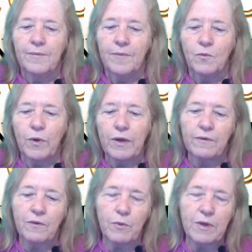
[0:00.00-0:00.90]

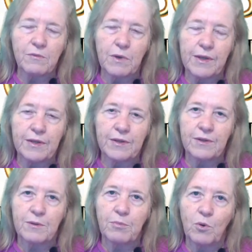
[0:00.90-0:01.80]
The reason why this is
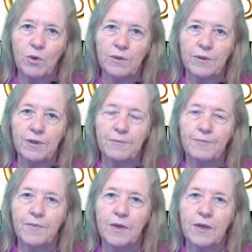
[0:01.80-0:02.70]
important
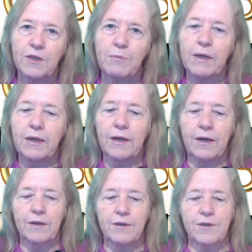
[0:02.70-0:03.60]
is
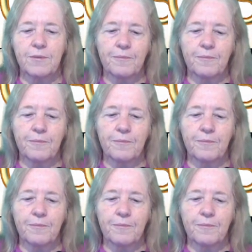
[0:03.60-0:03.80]
because